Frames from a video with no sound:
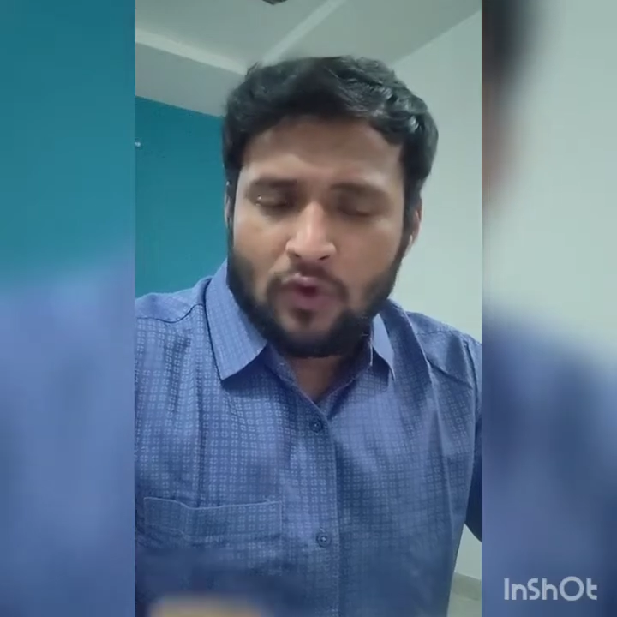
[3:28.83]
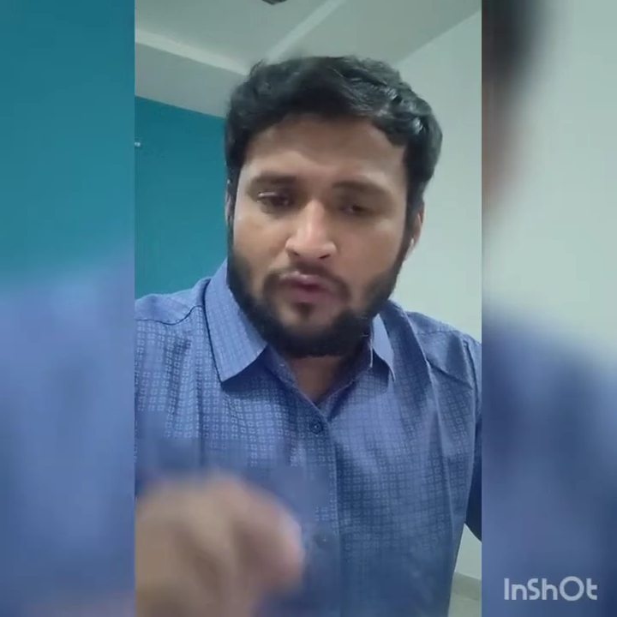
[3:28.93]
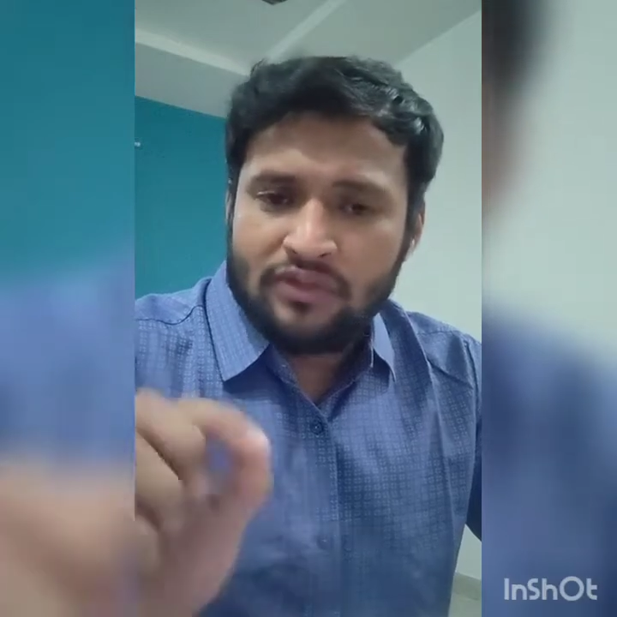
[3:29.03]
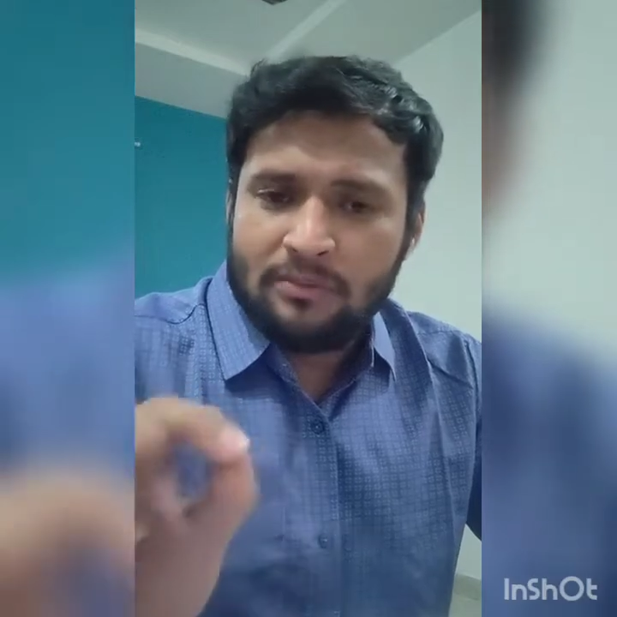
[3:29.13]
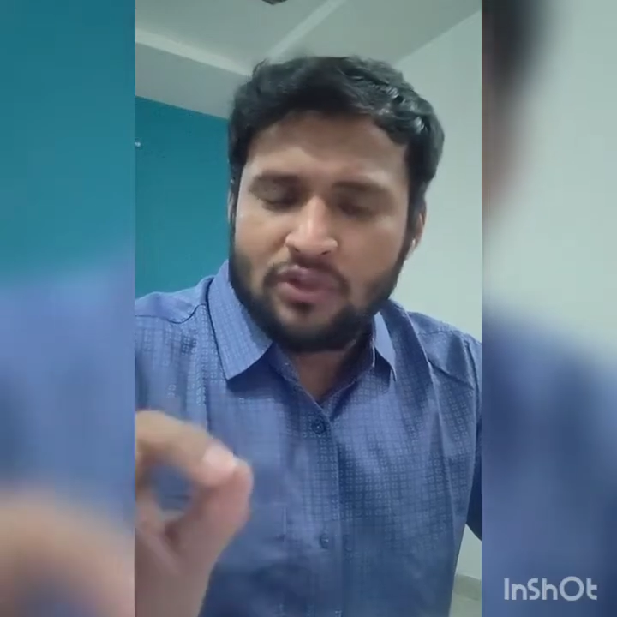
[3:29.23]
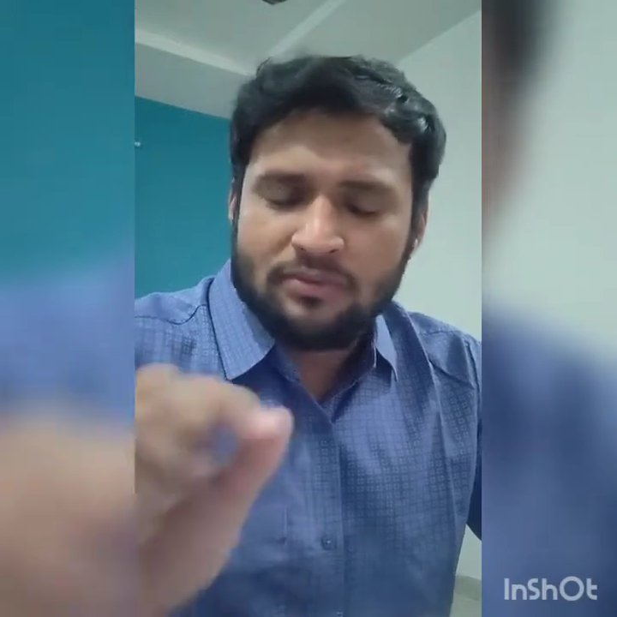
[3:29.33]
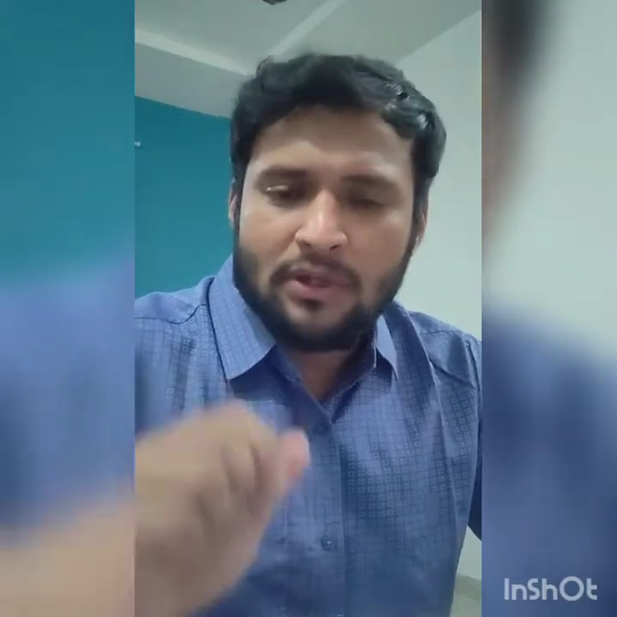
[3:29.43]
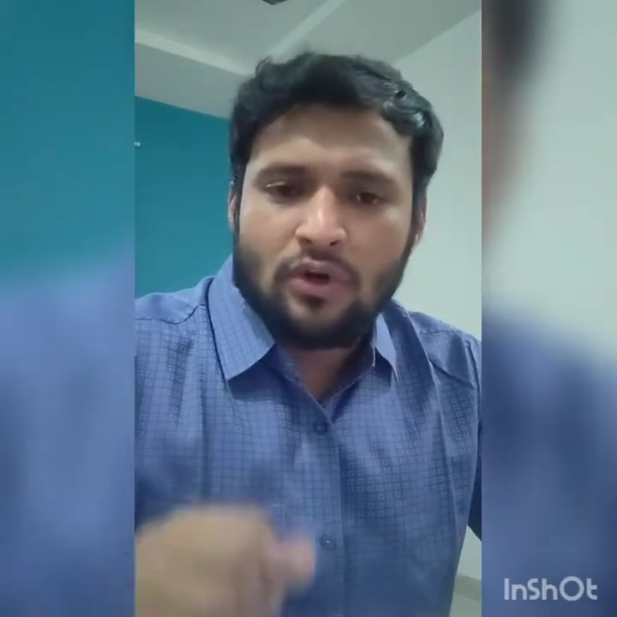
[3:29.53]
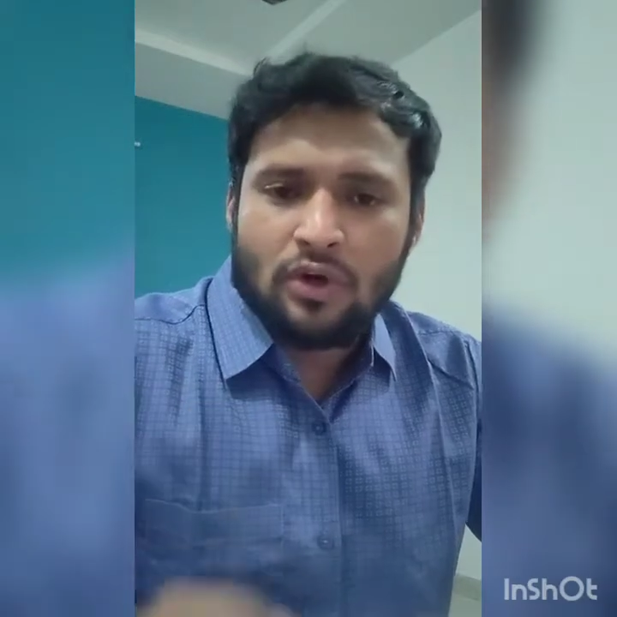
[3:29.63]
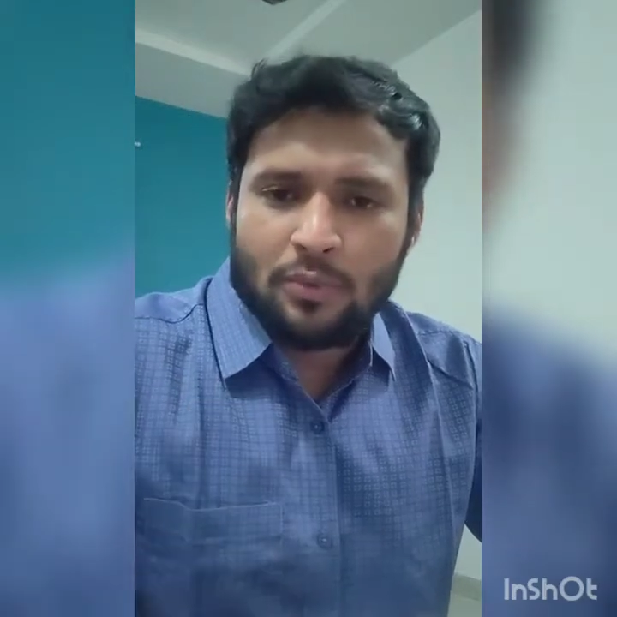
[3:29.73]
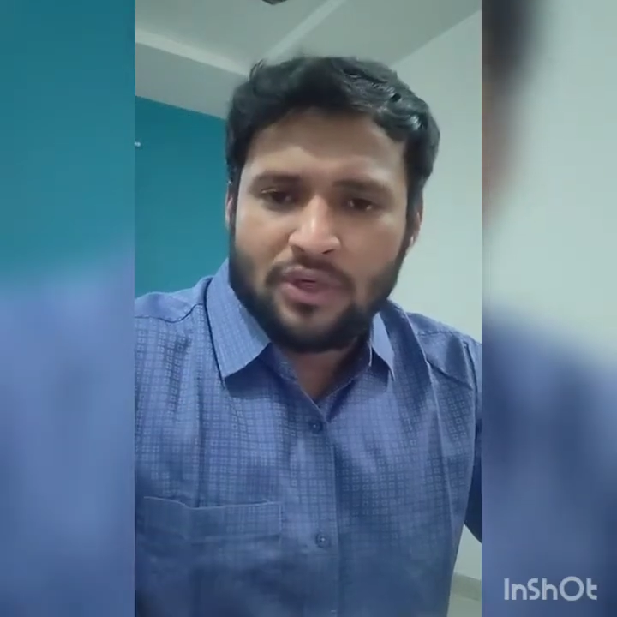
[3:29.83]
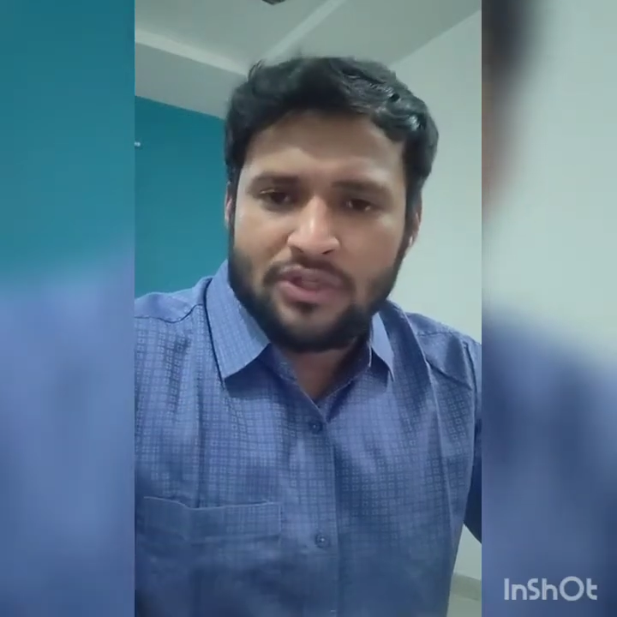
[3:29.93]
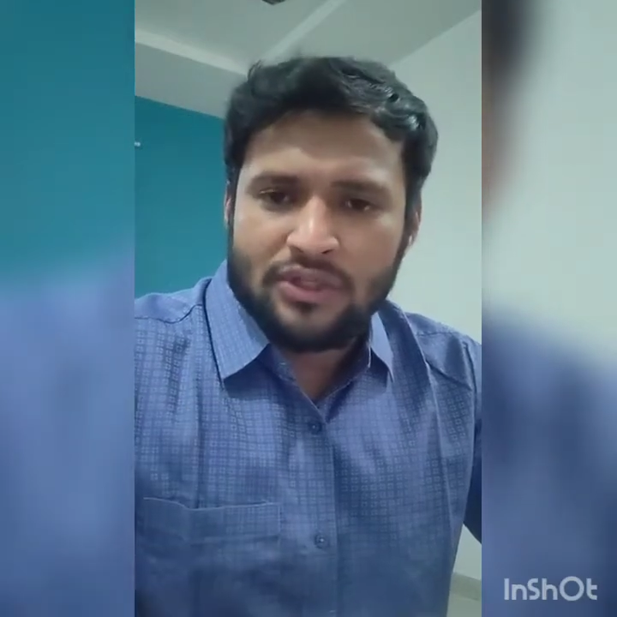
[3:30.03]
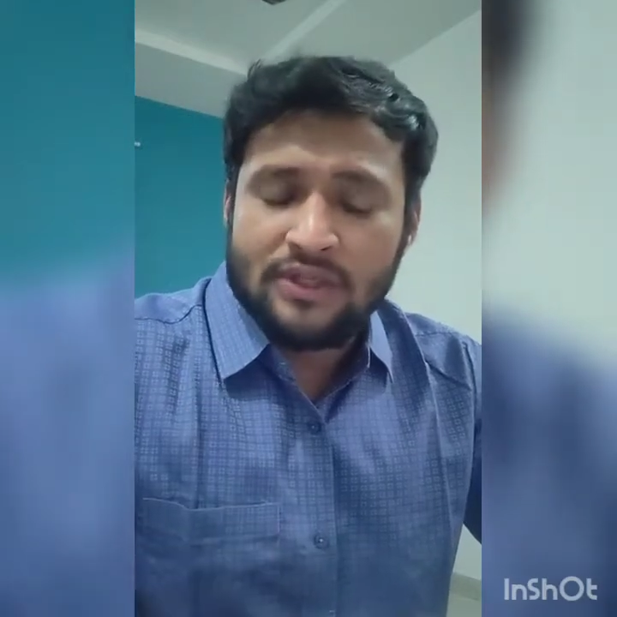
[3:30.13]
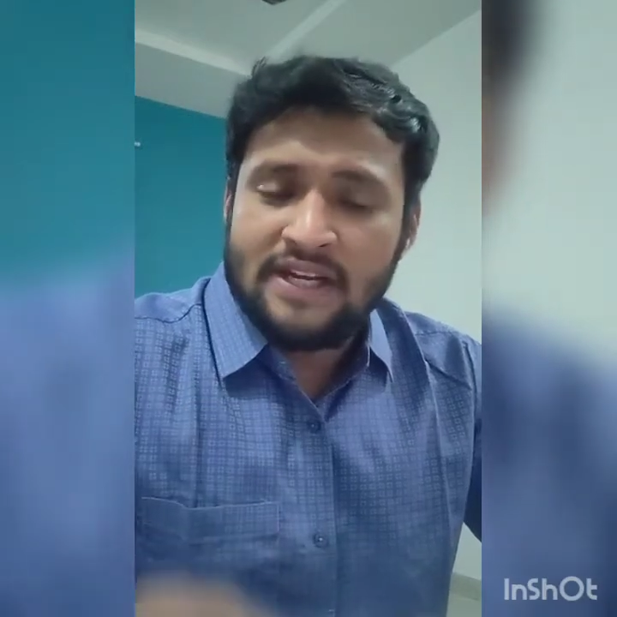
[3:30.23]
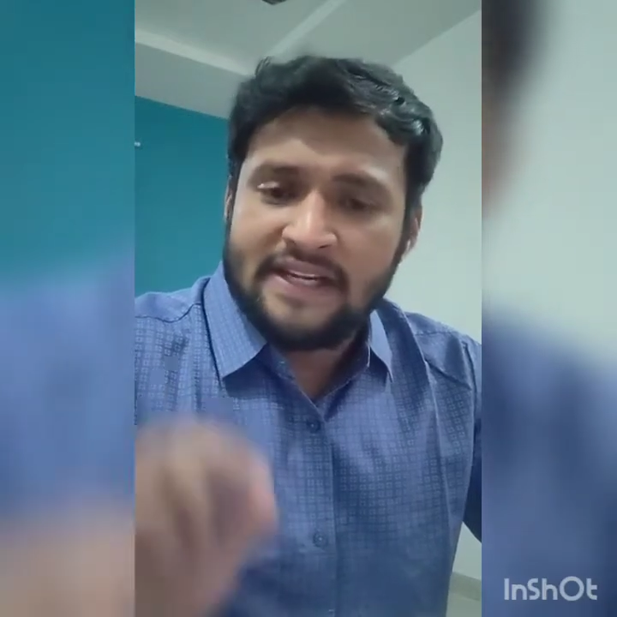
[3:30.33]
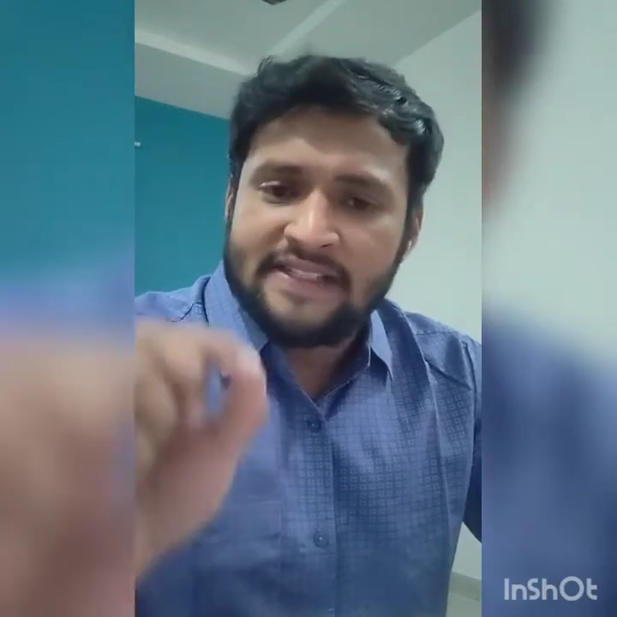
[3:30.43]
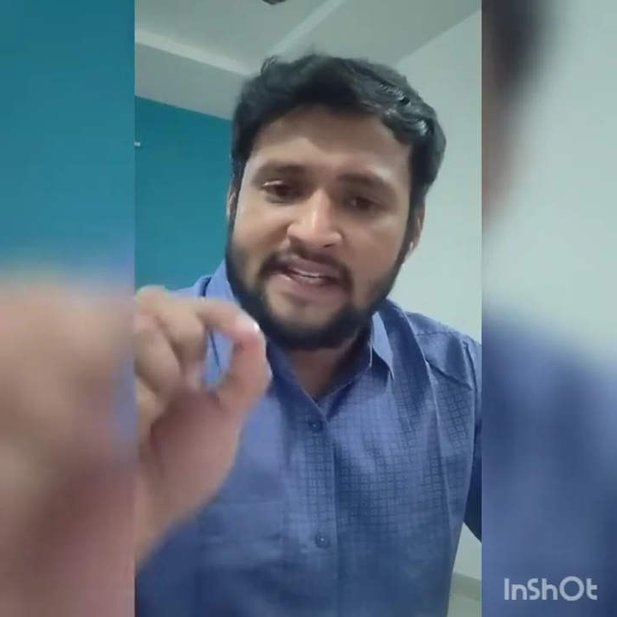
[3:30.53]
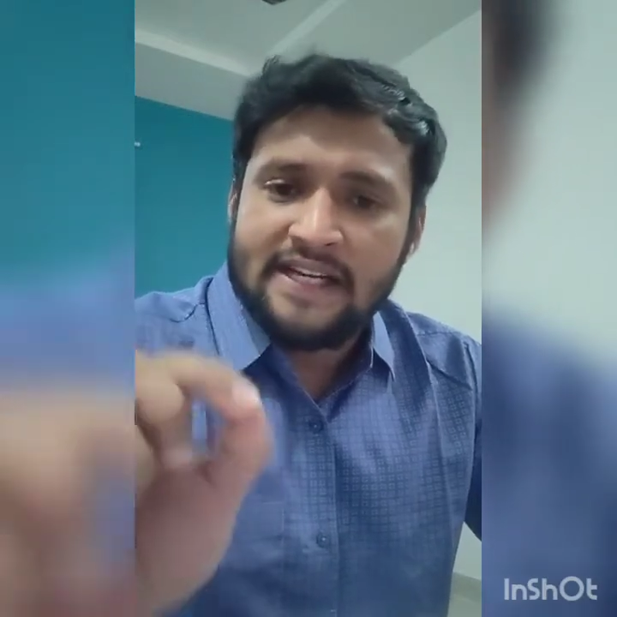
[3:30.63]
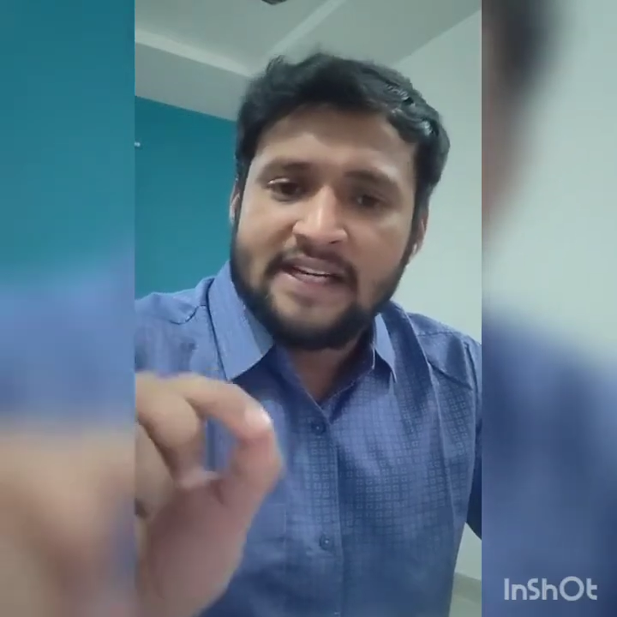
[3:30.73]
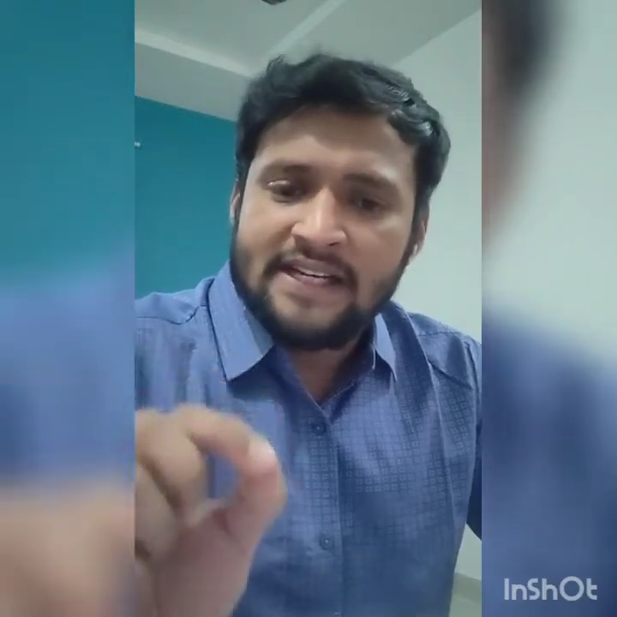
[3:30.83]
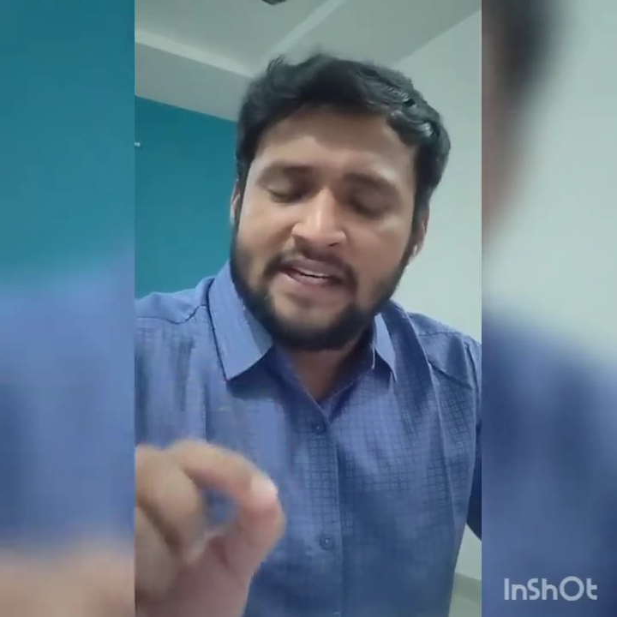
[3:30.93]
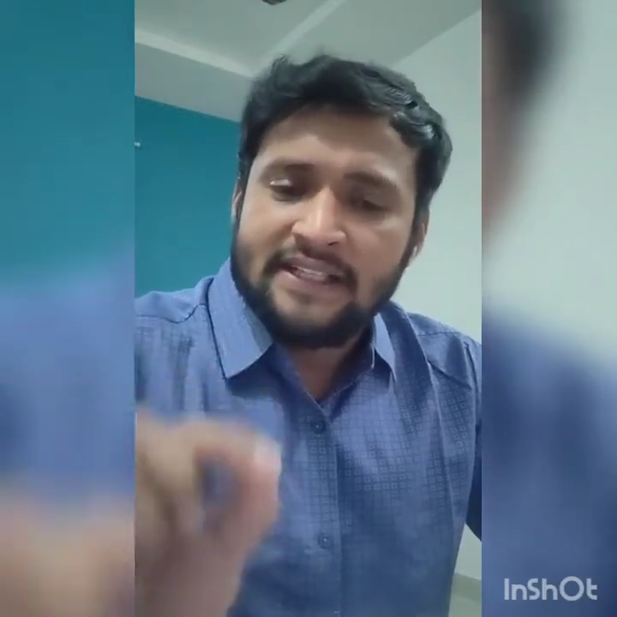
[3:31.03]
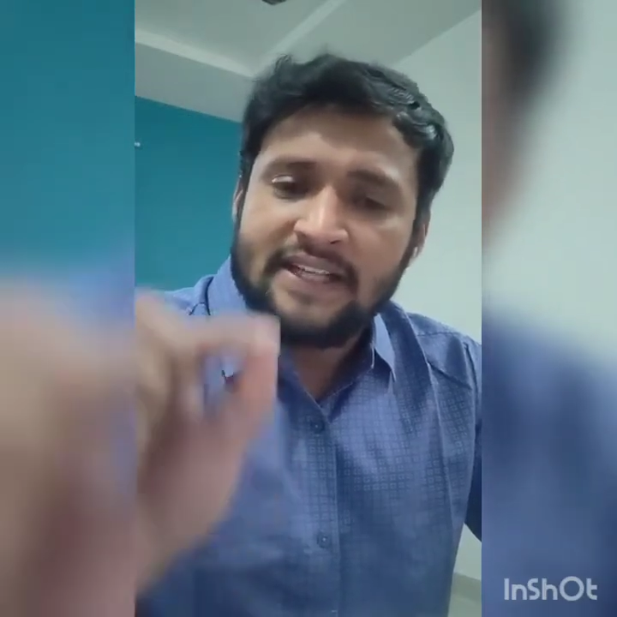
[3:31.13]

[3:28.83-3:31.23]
of the municipal corporation is held